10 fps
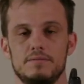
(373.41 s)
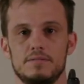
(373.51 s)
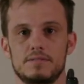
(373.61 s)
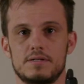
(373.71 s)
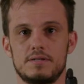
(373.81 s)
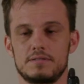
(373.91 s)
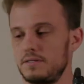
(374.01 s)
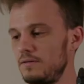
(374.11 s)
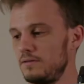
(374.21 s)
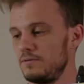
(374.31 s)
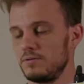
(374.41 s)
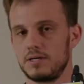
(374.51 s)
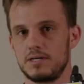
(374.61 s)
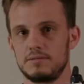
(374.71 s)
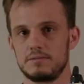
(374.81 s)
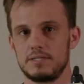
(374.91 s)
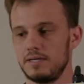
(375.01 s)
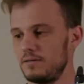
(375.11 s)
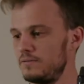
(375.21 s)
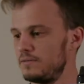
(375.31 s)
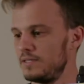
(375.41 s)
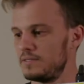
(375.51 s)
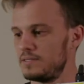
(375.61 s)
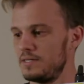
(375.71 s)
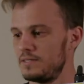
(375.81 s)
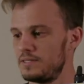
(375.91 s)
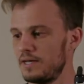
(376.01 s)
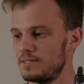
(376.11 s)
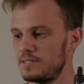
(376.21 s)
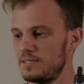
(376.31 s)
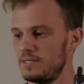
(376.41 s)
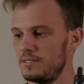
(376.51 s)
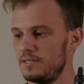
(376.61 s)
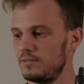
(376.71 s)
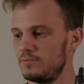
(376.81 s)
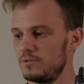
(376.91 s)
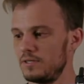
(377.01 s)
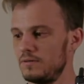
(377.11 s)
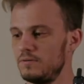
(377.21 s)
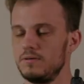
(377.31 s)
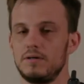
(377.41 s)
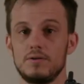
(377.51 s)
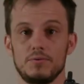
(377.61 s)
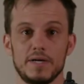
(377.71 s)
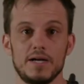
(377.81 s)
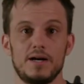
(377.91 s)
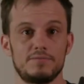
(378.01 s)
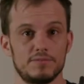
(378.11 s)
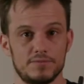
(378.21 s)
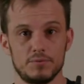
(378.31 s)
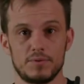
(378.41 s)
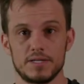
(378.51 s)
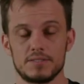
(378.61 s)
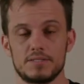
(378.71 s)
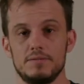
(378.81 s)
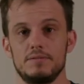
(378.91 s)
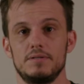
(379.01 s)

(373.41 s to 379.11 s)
start to lower down in intensity, and it will go all the way off if you want it to.